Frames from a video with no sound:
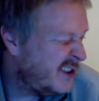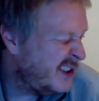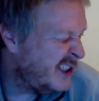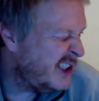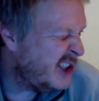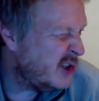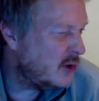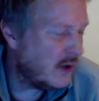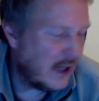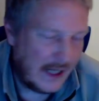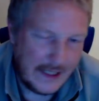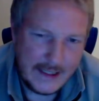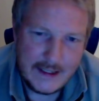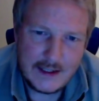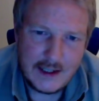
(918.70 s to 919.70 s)
new
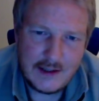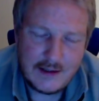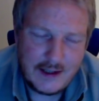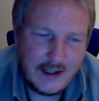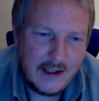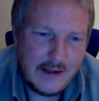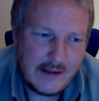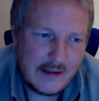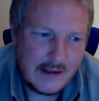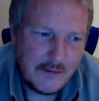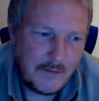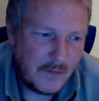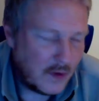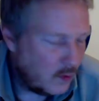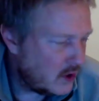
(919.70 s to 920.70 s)

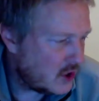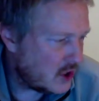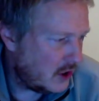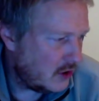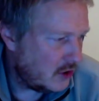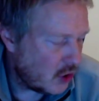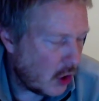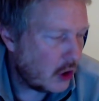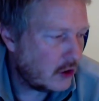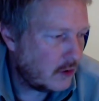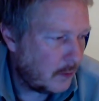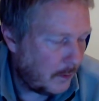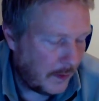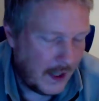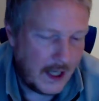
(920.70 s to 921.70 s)
entities which are
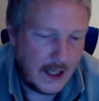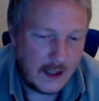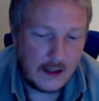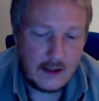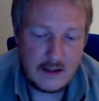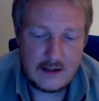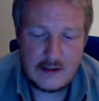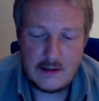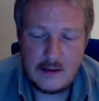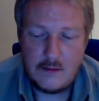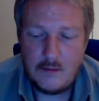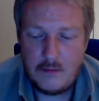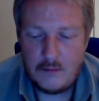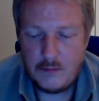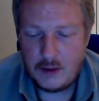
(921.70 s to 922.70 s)
not
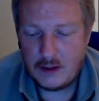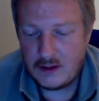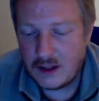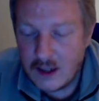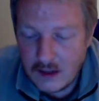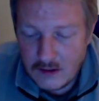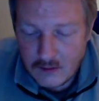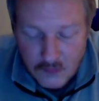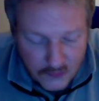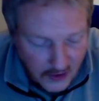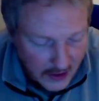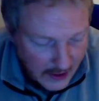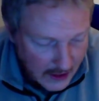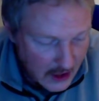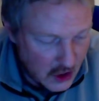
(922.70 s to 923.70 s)
banks but
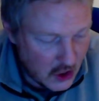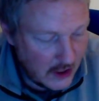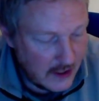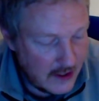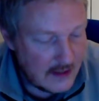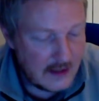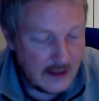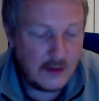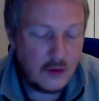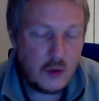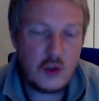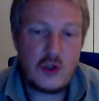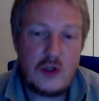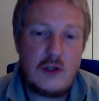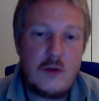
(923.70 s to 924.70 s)
financial
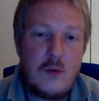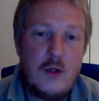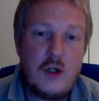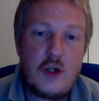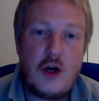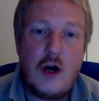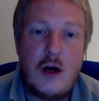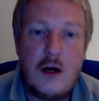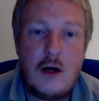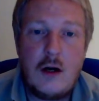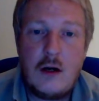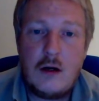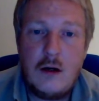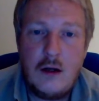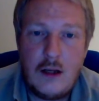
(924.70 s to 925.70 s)
institutions which
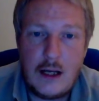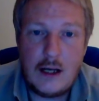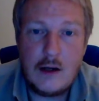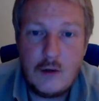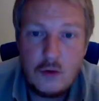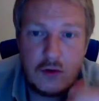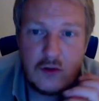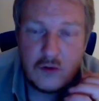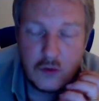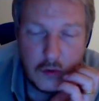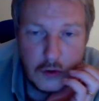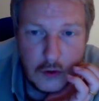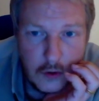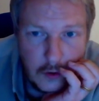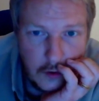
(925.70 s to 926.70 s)
are allowed to
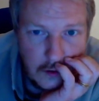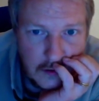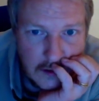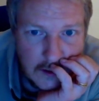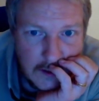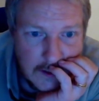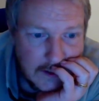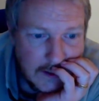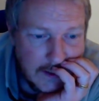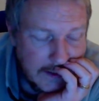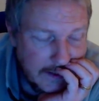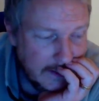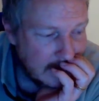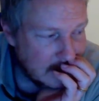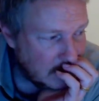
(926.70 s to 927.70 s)
hold
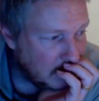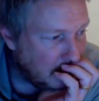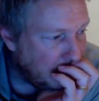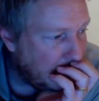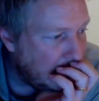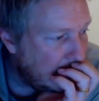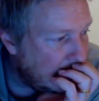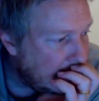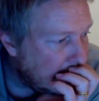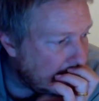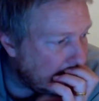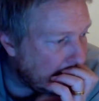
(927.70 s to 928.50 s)
XRP.